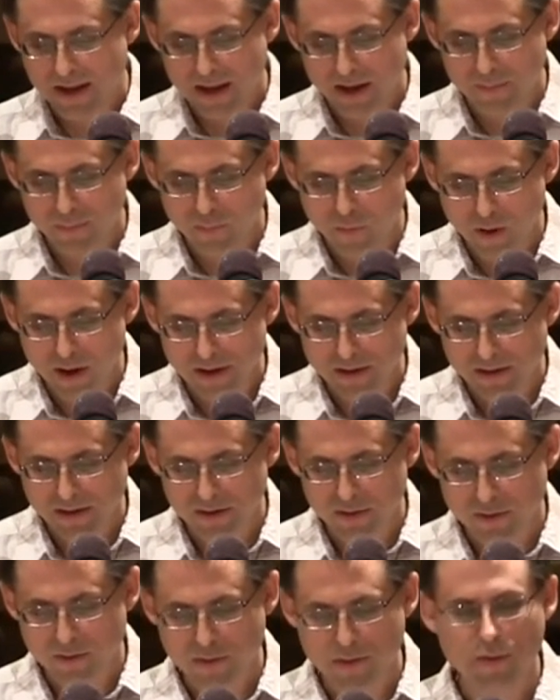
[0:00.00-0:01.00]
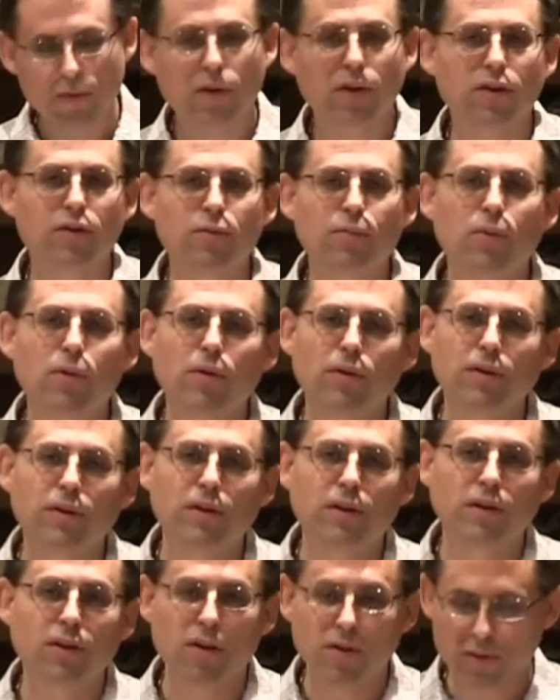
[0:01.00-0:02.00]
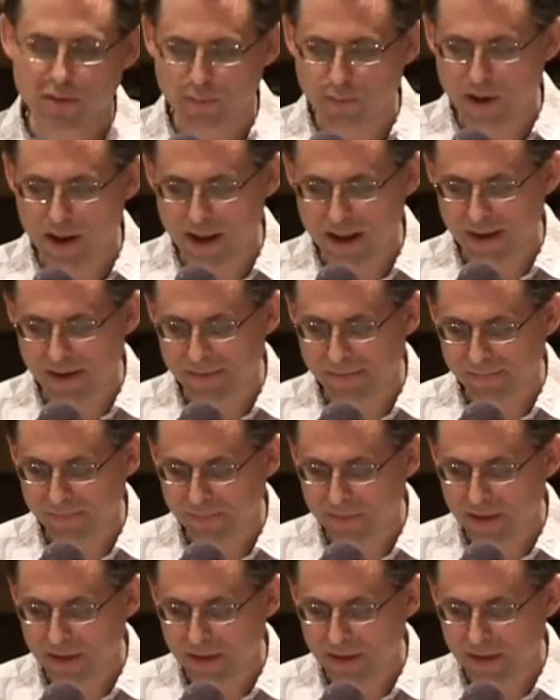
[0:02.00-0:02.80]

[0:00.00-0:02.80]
and what and who are exploited along the way.